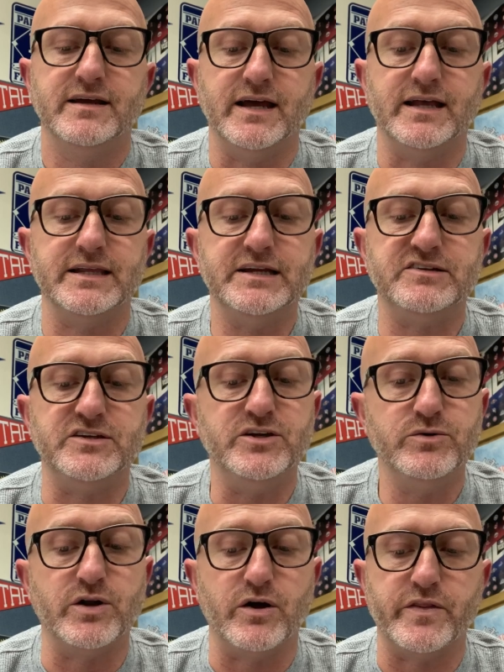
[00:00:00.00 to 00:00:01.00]
at least
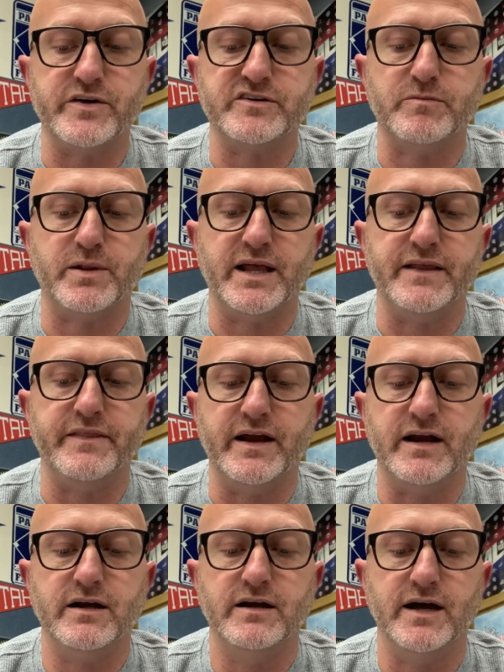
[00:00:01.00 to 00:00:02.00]
you know there's a plane
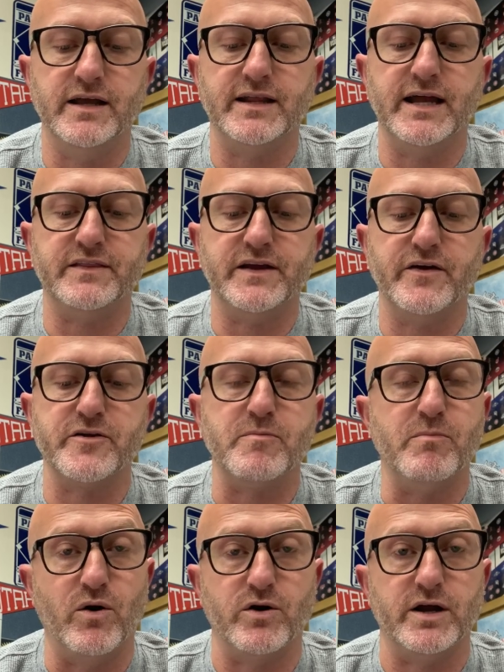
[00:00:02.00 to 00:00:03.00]
there, unlike the other
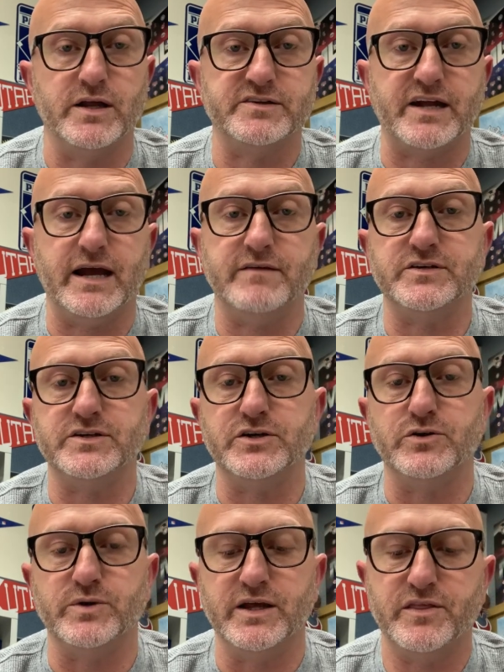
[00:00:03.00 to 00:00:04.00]
morons I have to
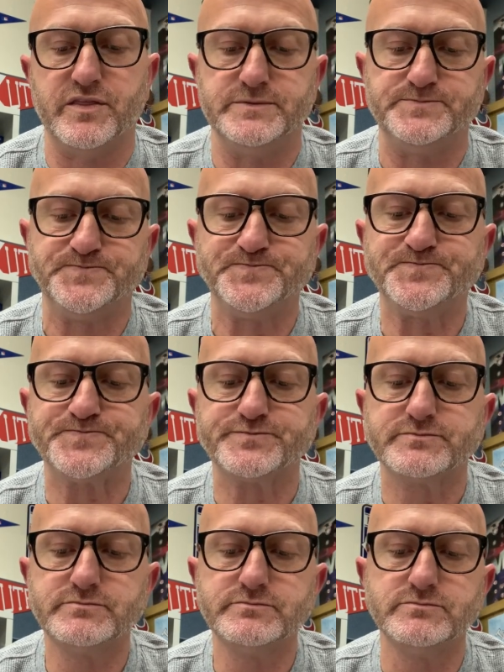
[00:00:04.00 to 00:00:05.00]
deal with.
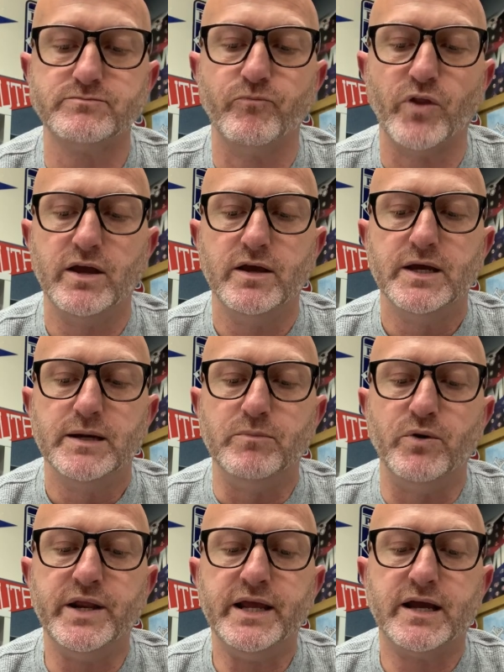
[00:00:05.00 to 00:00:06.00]

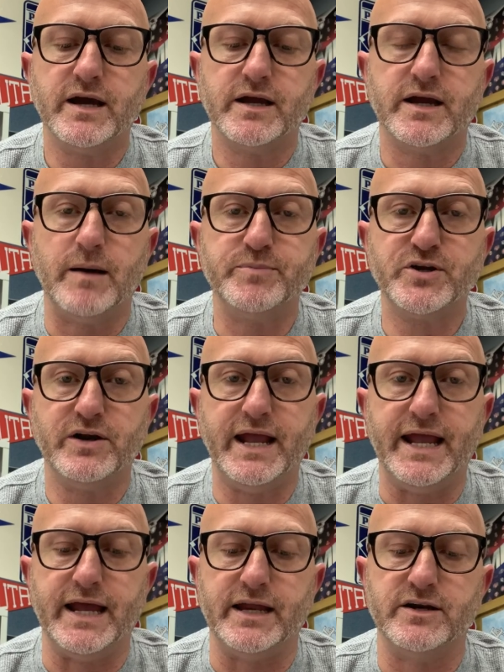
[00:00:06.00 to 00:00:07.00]
Monique cupped her
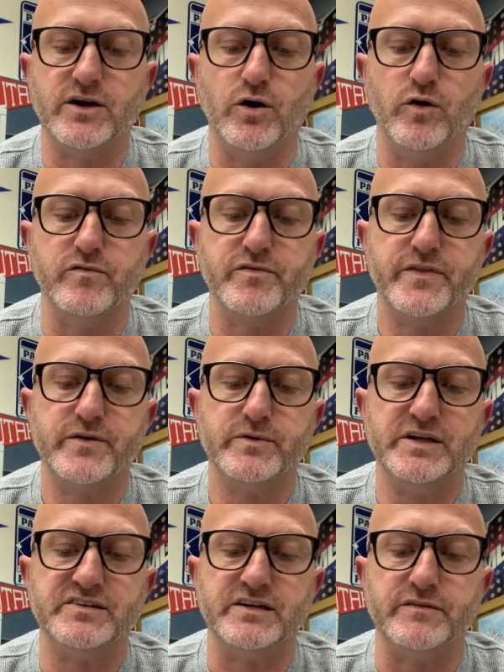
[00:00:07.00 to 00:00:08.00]
hand over the
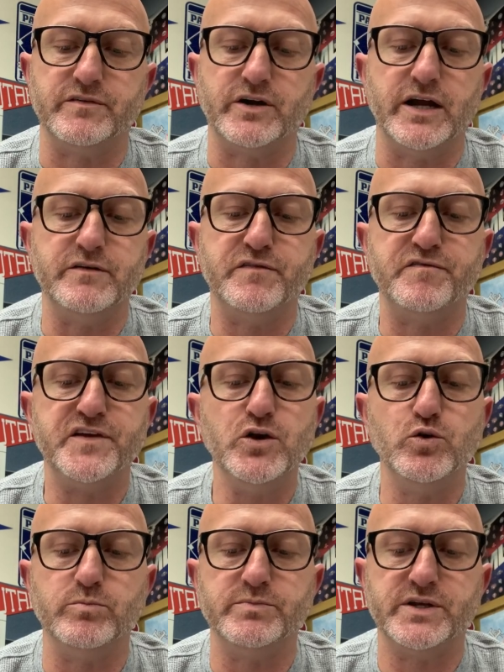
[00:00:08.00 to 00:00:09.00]
receiver and
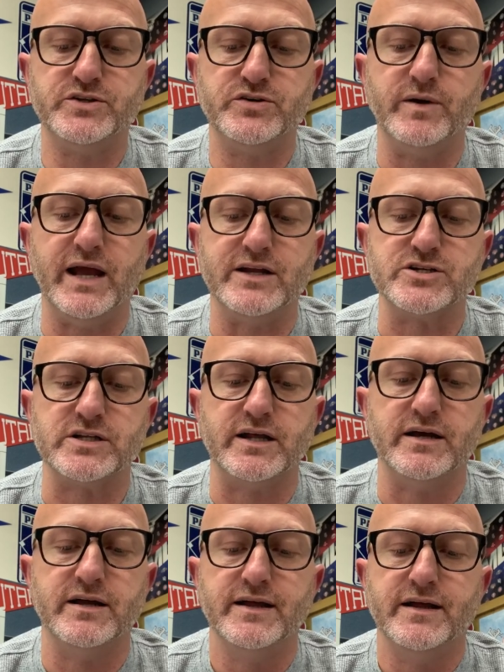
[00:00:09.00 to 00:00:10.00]
fumed to Angela.